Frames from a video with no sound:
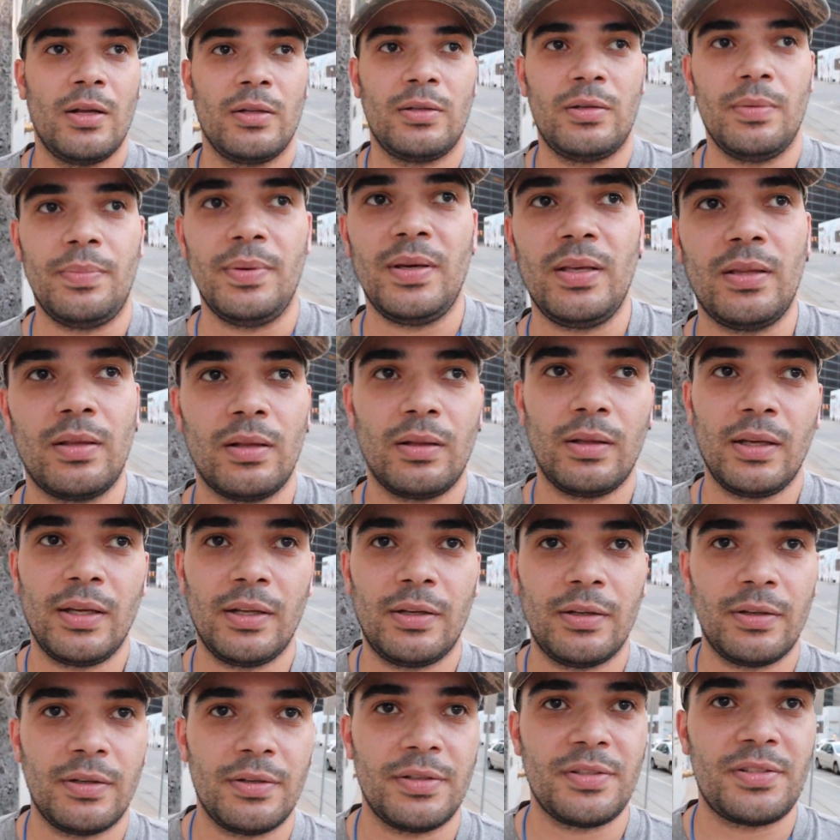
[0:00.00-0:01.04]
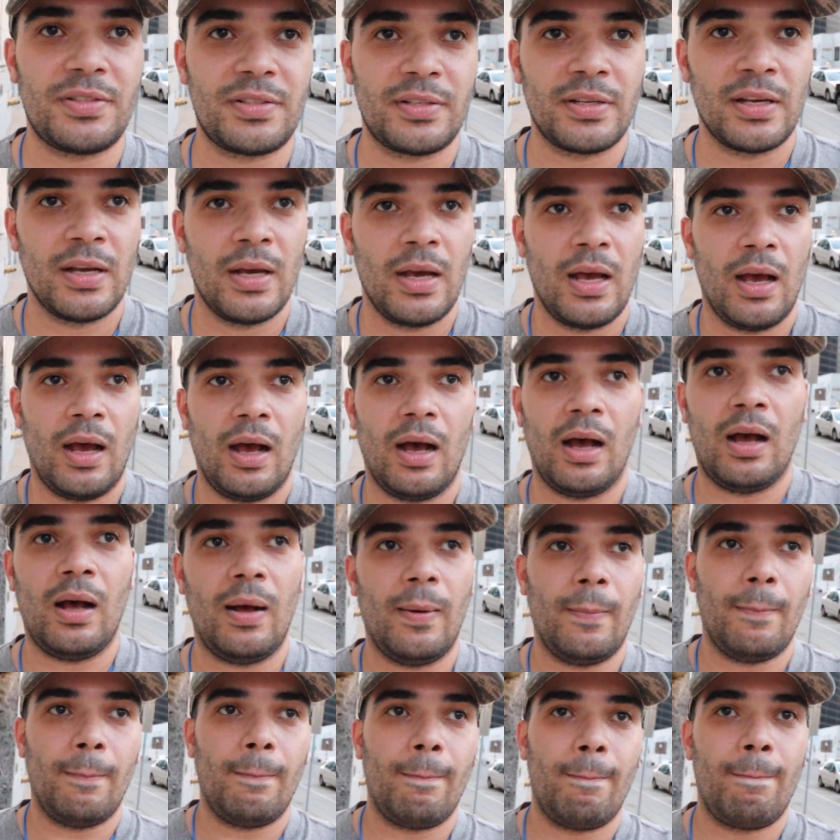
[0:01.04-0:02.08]
to be the leaders,
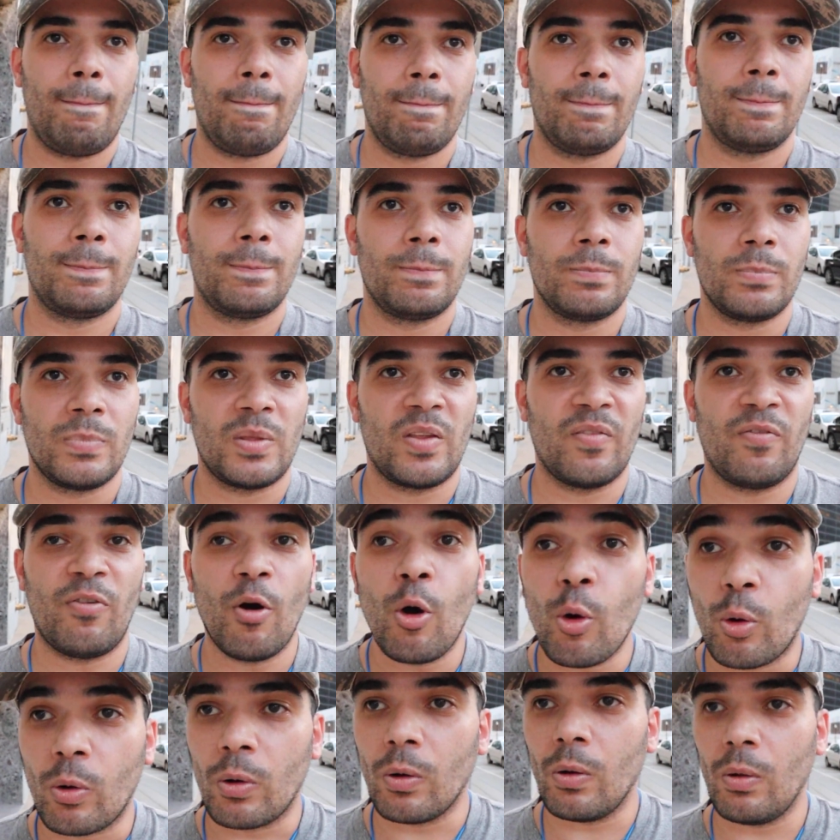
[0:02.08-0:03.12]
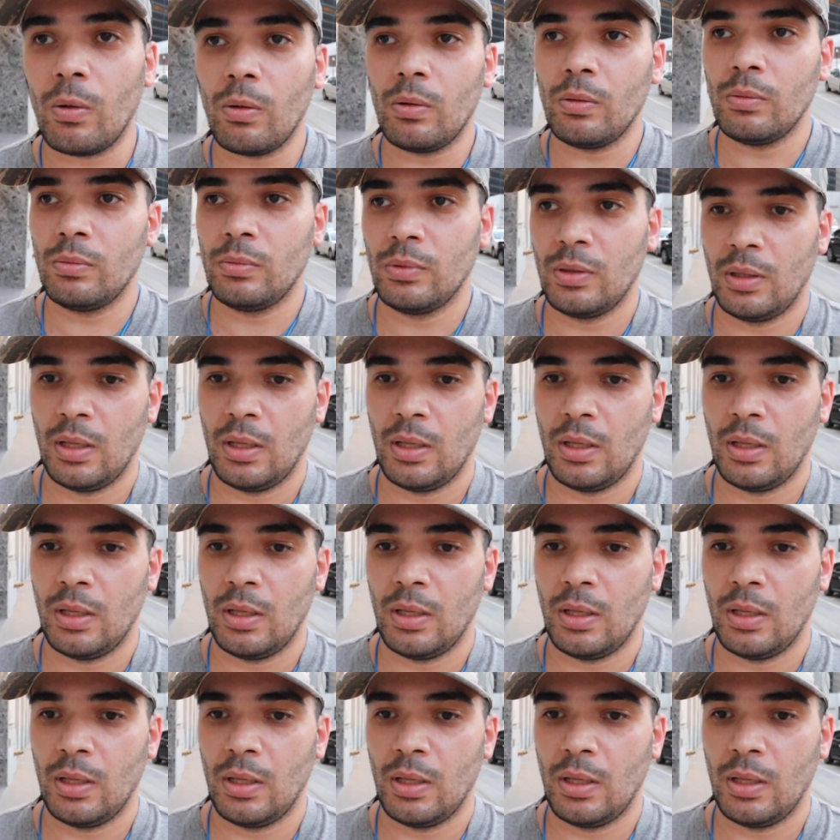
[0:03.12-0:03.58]
the vocal,